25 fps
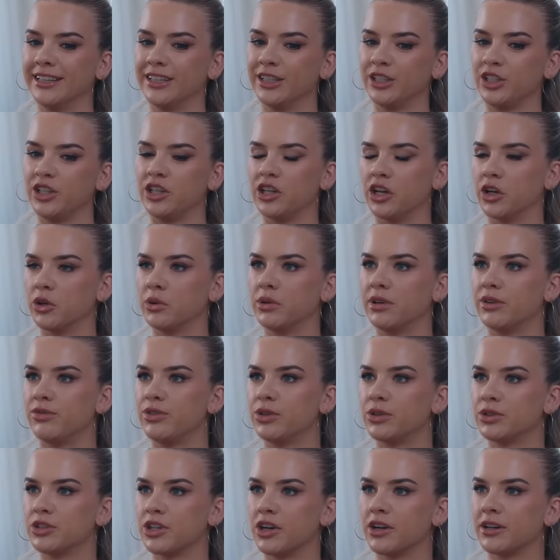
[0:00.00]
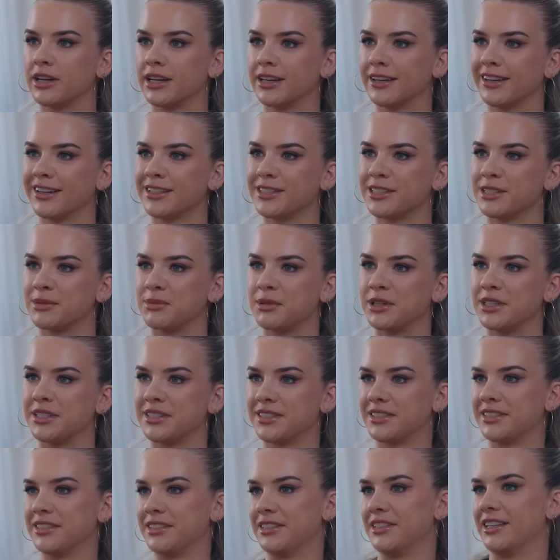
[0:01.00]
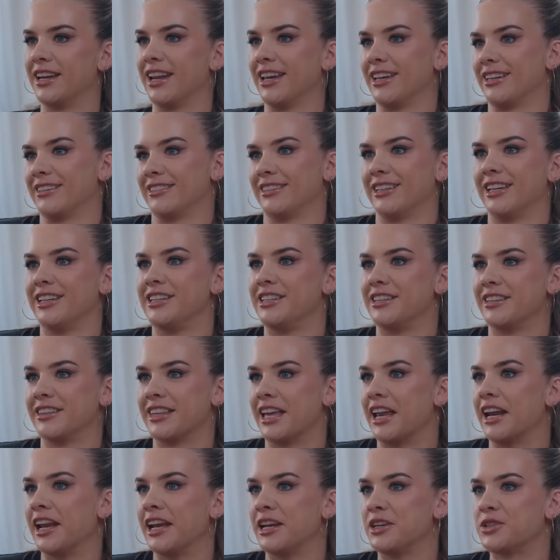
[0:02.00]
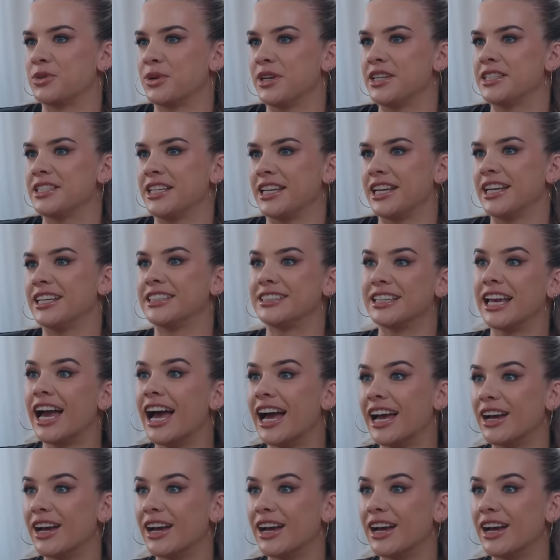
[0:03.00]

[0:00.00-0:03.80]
if your target customers like in their late 20s,